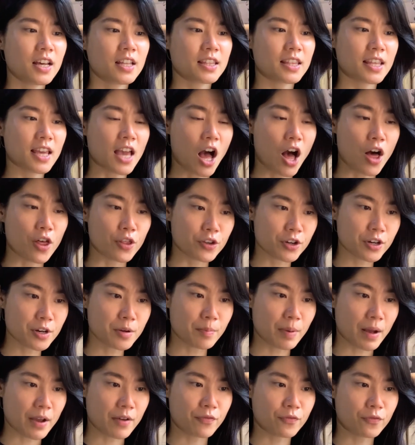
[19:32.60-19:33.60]
the other
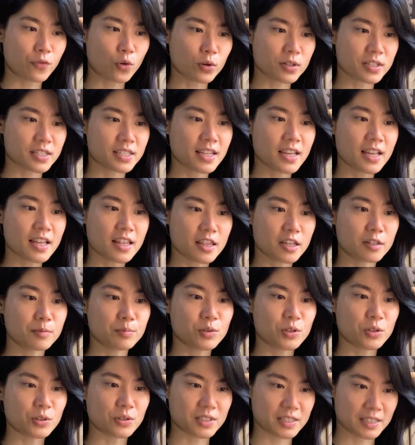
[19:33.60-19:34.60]
by forcing them
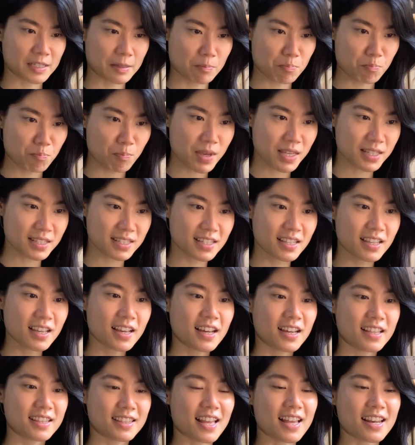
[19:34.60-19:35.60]
to submit,
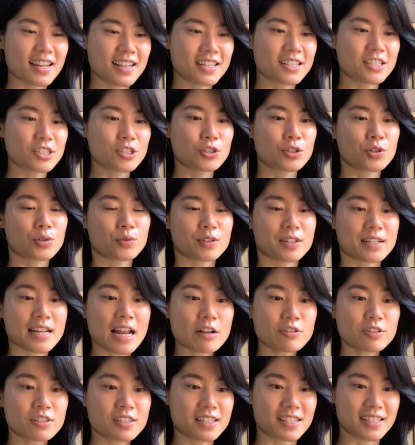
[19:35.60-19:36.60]
that is, to
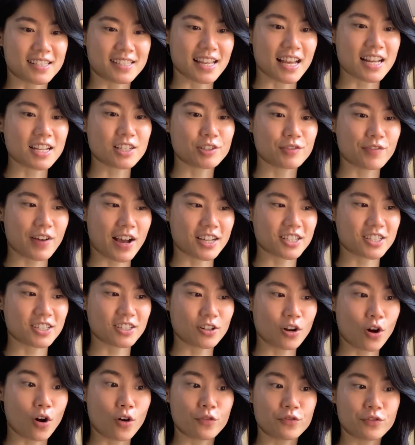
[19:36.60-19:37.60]
renounce the
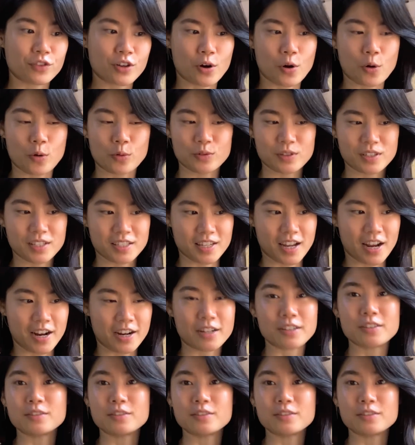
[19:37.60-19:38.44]
satisfaction of their own desire